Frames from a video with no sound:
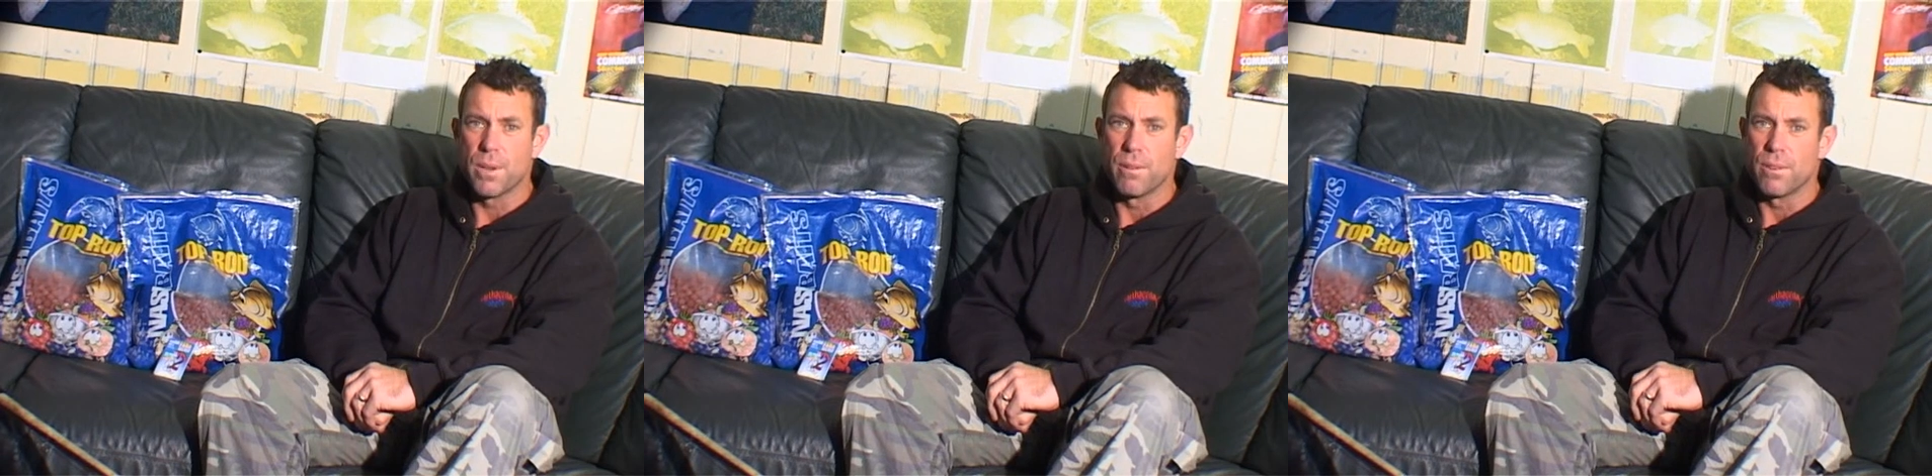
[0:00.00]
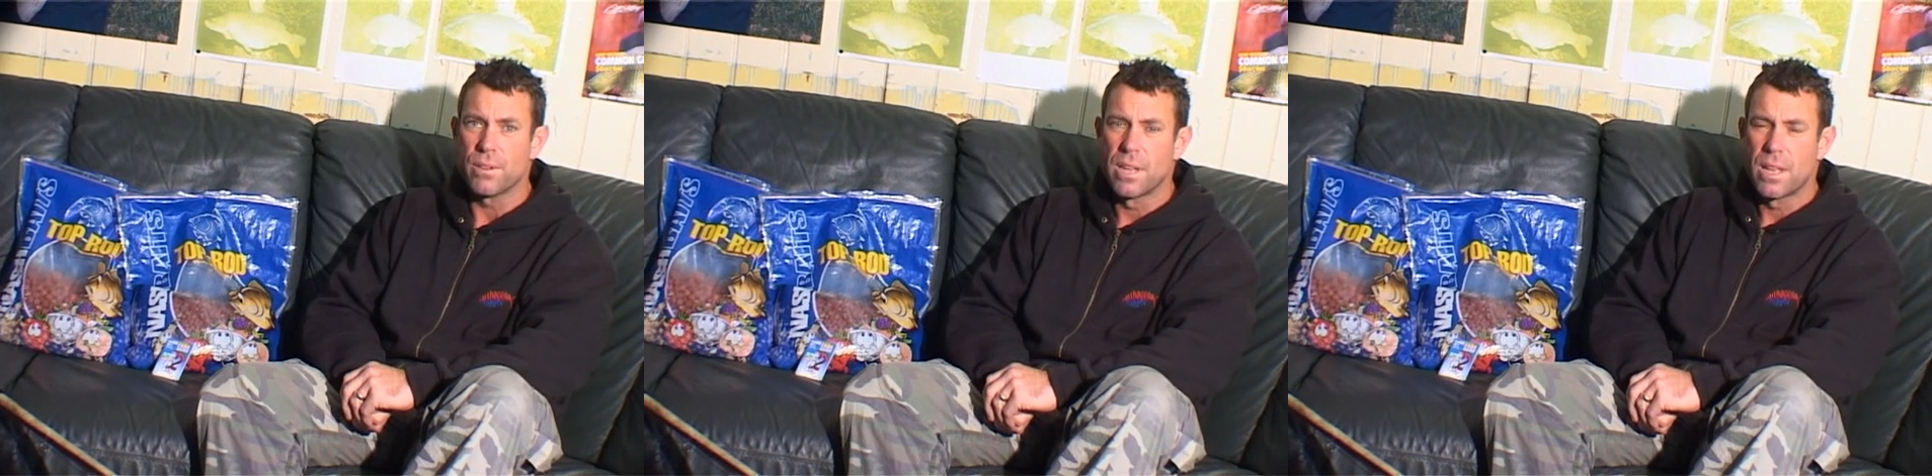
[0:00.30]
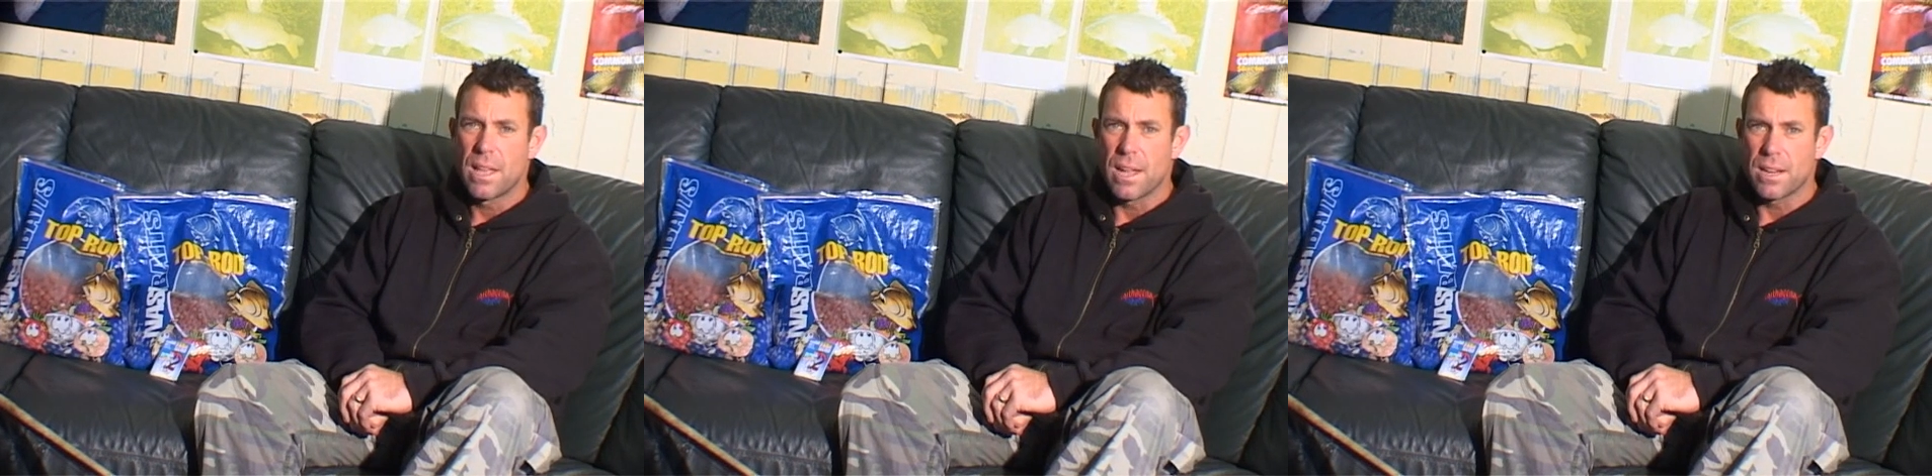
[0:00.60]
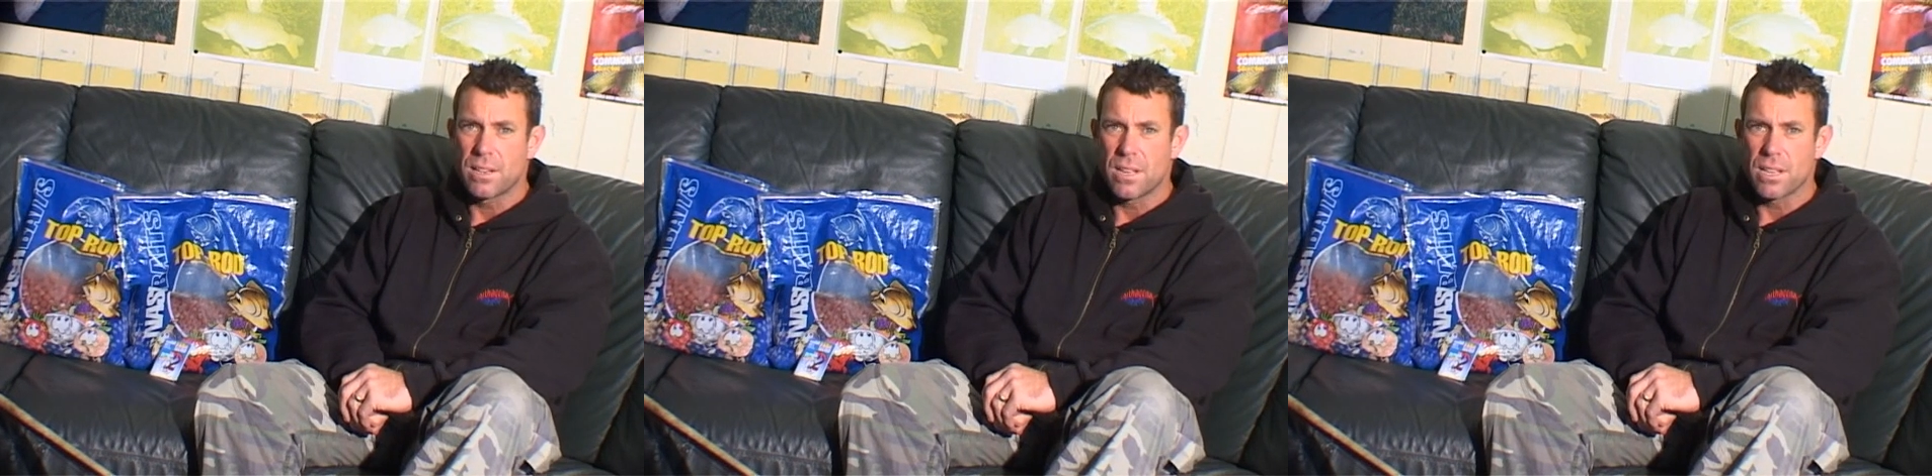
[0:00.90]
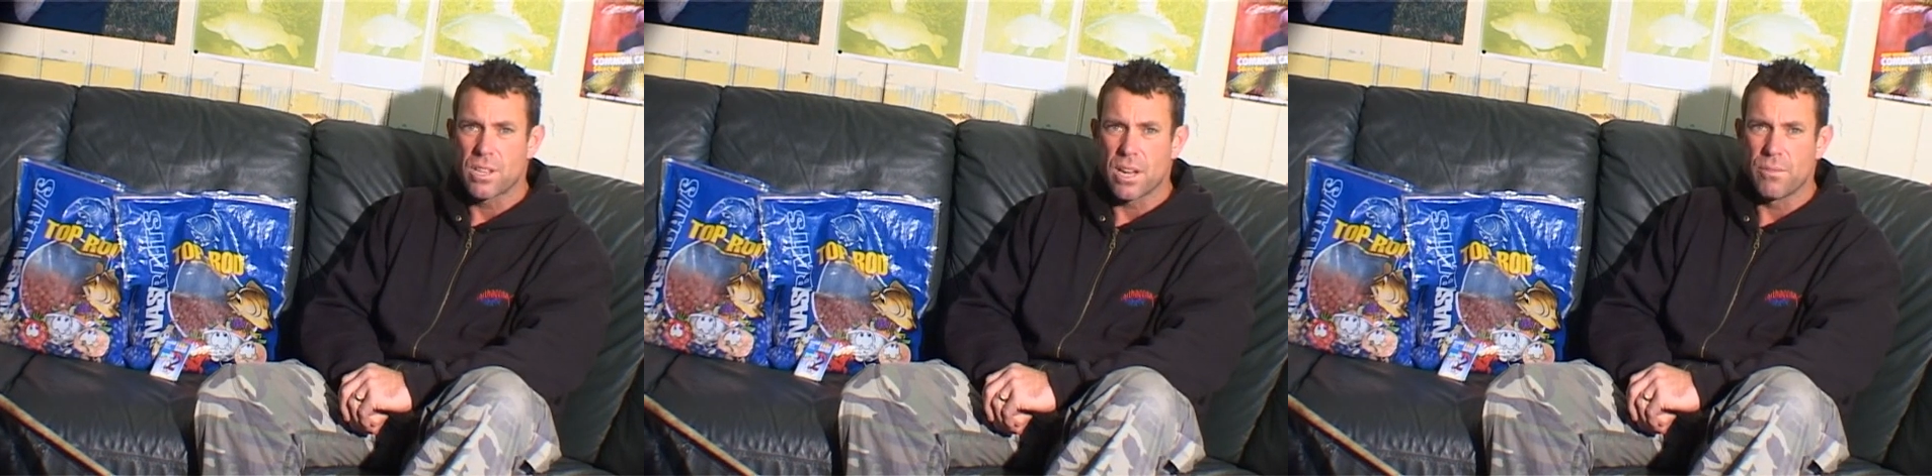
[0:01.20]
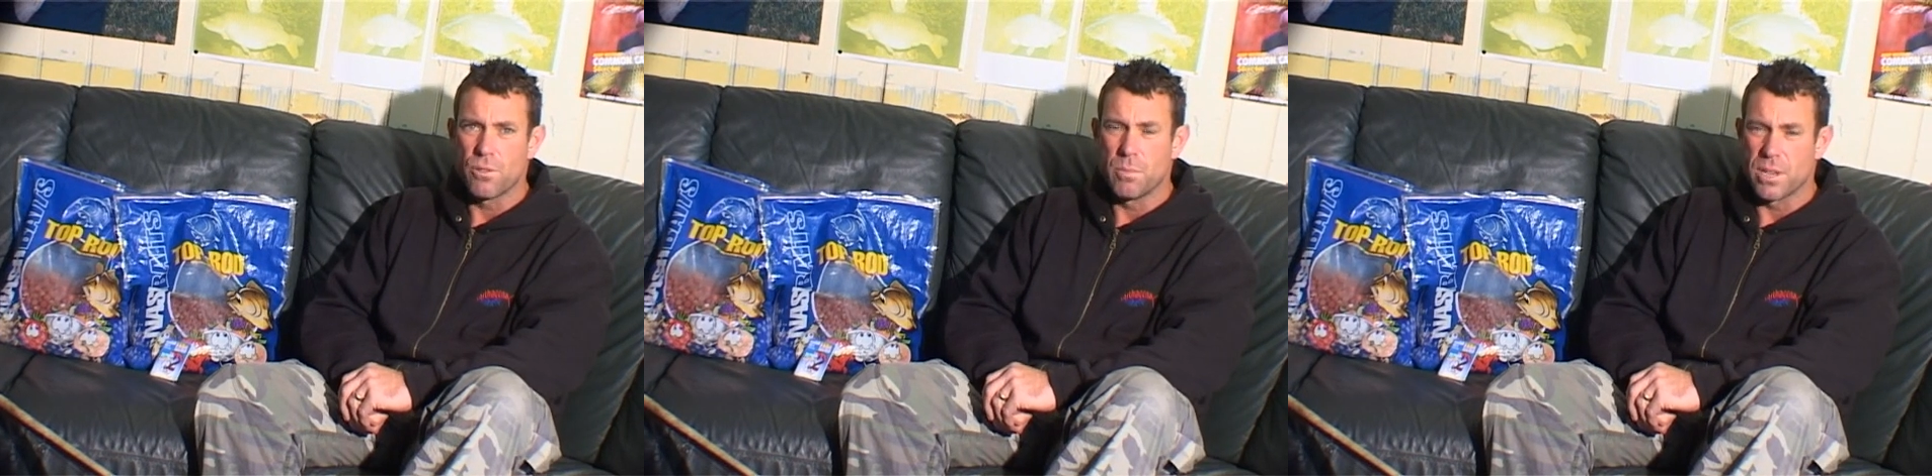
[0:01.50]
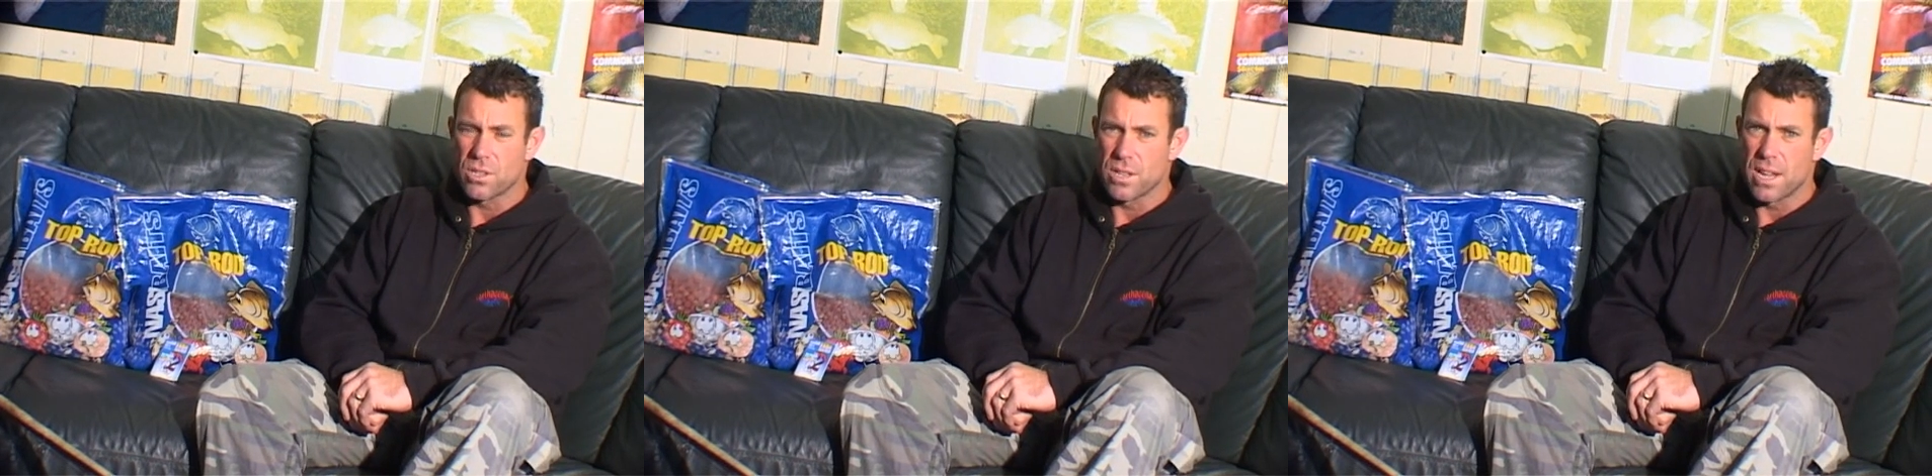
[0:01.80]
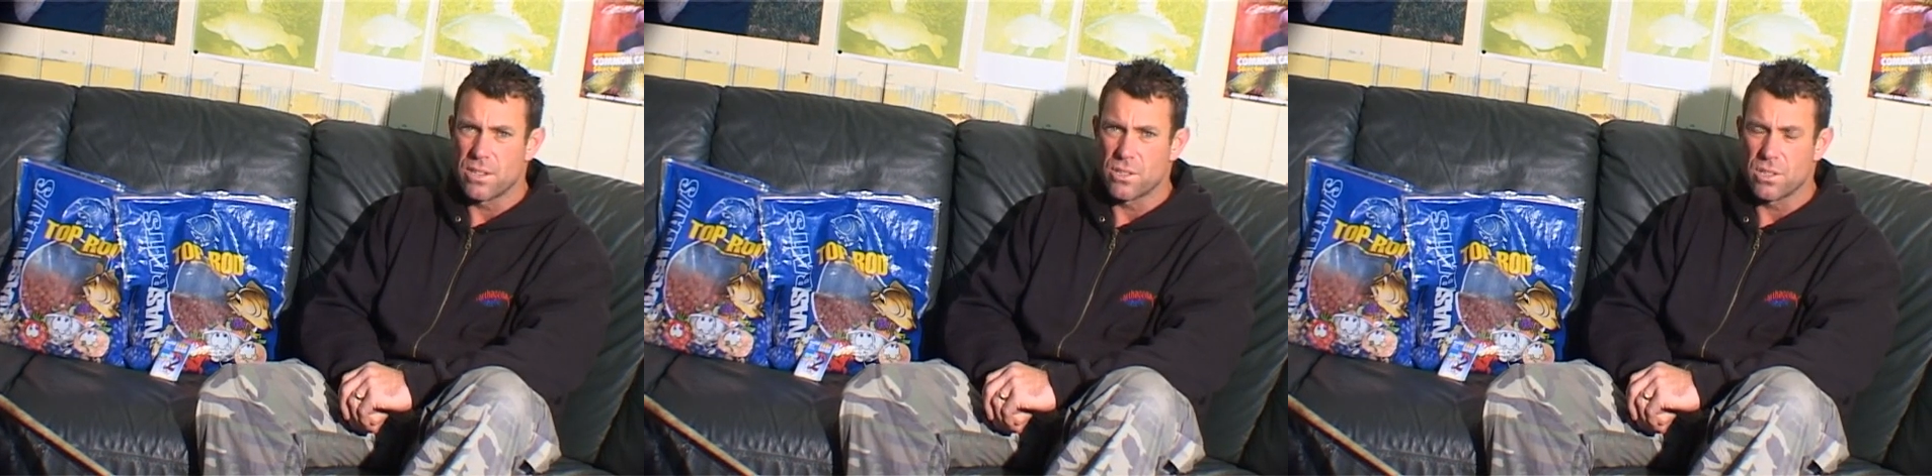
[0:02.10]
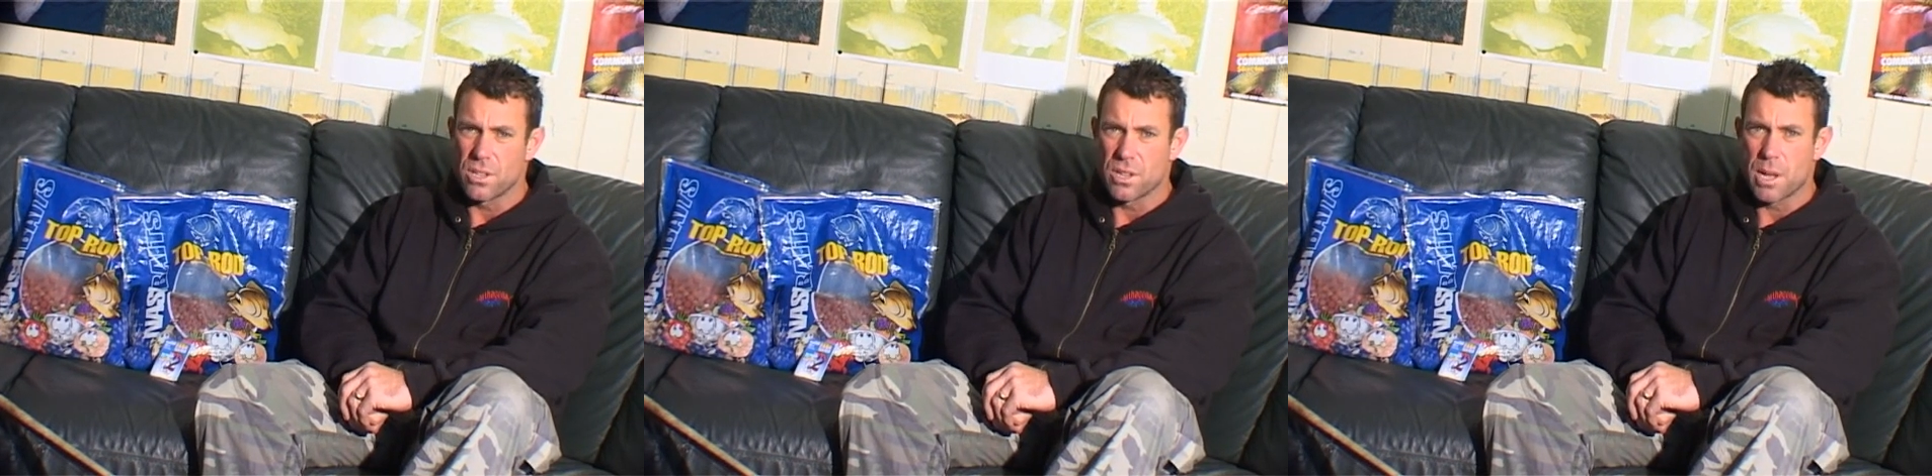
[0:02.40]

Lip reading: period, and I'd like to take a few minutes now just to